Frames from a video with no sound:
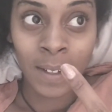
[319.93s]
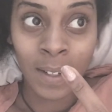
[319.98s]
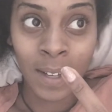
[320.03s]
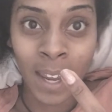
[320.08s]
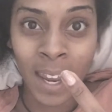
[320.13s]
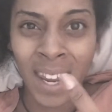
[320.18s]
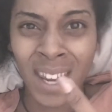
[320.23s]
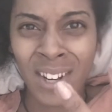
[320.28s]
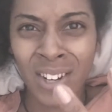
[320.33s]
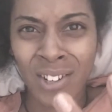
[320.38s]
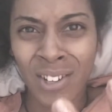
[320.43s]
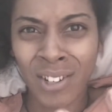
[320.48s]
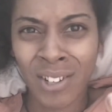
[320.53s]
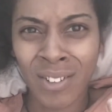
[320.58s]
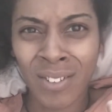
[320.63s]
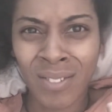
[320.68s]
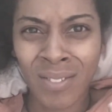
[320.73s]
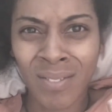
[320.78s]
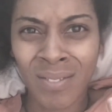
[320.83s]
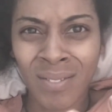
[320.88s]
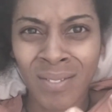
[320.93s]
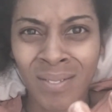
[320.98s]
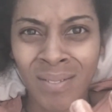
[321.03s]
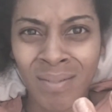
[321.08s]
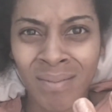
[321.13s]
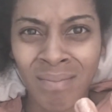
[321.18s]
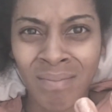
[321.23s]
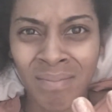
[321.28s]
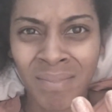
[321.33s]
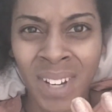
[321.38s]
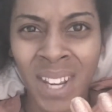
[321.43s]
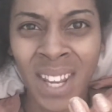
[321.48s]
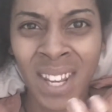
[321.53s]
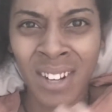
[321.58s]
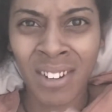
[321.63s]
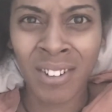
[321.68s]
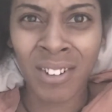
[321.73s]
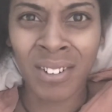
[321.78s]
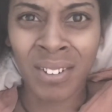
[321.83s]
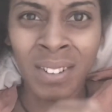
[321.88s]
hater.
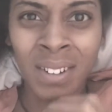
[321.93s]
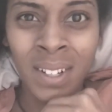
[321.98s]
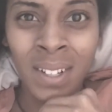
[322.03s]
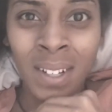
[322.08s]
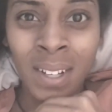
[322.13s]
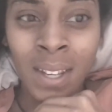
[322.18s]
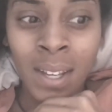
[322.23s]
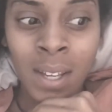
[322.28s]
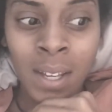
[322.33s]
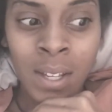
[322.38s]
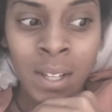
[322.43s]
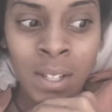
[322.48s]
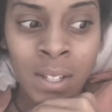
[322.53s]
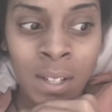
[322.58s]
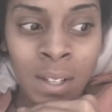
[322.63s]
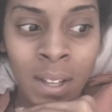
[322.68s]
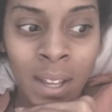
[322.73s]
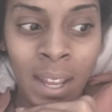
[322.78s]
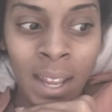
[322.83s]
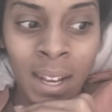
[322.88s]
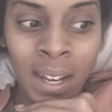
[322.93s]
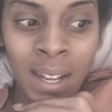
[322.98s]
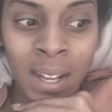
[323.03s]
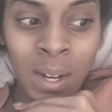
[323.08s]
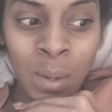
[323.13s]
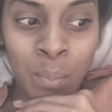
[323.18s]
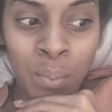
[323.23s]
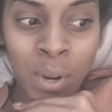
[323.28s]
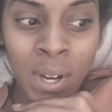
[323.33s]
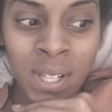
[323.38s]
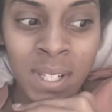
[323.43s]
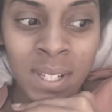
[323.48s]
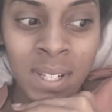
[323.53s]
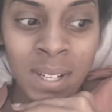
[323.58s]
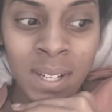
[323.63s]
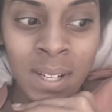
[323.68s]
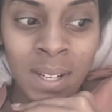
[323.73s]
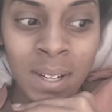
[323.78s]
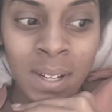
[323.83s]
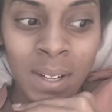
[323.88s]
Hater. And in a
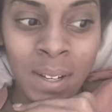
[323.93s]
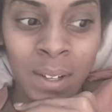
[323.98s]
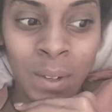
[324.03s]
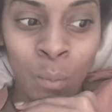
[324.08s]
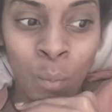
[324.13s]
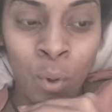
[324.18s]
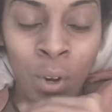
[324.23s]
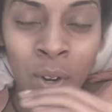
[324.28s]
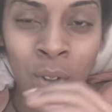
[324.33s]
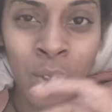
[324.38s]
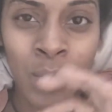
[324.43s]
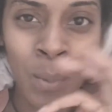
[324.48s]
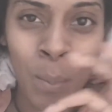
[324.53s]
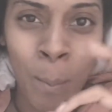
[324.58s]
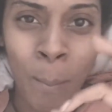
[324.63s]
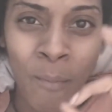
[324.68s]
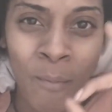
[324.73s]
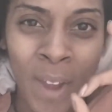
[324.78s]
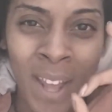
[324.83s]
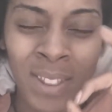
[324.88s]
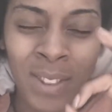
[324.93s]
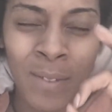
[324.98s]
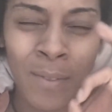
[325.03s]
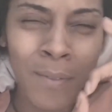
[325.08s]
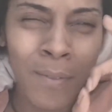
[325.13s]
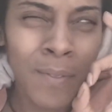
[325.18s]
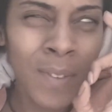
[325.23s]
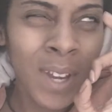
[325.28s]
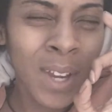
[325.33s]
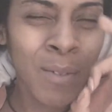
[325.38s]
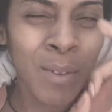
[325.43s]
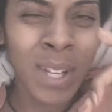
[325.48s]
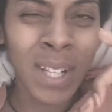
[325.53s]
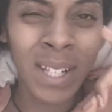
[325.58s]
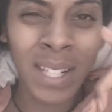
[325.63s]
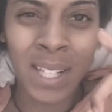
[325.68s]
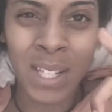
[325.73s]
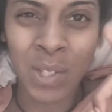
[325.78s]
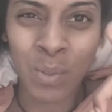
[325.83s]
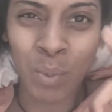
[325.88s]
president, one of the, at the very
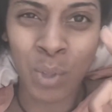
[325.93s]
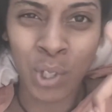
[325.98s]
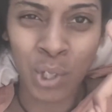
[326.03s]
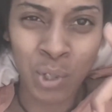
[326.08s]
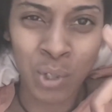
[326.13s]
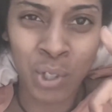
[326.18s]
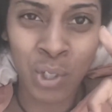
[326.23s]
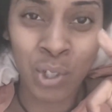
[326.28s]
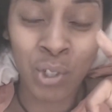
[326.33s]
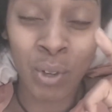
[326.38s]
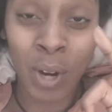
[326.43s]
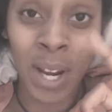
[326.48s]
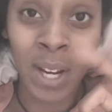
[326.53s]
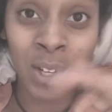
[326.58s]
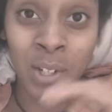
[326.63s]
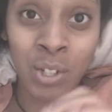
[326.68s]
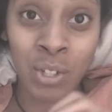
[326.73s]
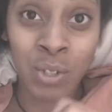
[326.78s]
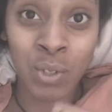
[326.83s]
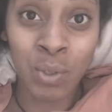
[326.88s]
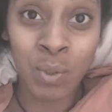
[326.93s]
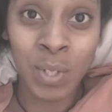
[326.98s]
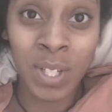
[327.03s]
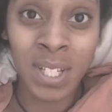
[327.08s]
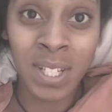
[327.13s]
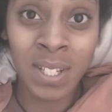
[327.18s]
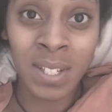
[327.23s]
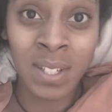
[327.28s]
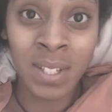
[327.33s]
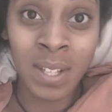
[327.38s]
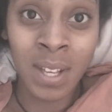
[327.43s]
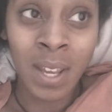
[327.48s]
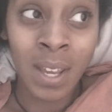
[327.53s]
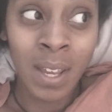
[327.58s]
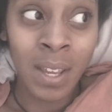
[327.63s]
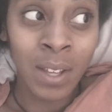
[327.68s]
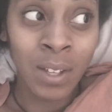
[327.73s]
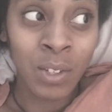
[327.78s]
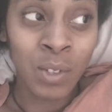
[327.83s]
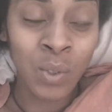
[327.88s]
least, what you should try to do is
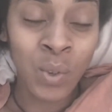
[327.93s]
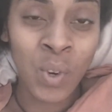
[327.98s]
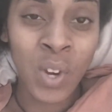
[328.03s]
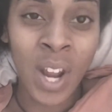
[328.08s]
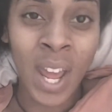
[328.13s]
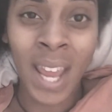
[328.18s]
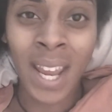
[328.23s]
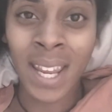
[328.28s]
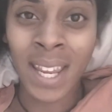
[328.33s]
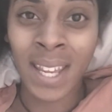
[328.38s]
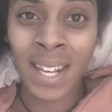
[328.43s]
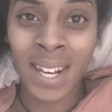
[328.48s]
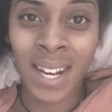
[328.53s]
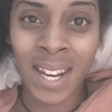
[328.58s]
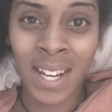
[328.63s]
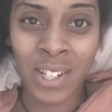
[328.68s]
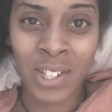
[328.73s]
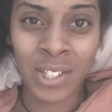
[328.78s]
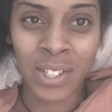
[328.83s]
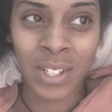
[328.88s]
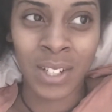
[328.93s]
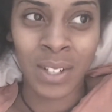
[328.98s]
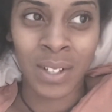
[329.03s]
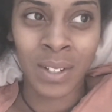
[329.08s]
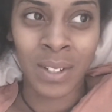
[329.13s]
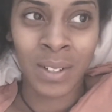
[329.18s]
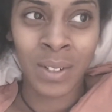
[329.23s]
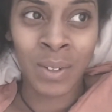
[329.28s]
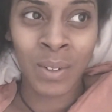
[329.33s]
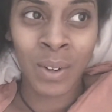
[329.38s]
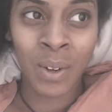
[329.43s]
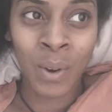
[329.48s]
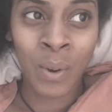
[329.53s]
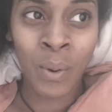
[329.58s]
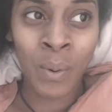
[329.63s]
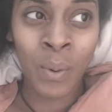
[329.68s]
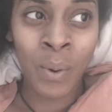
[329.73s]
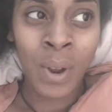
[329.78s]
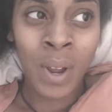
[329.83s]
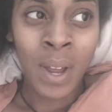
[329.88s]
unite a nation. You
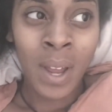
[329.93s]
know,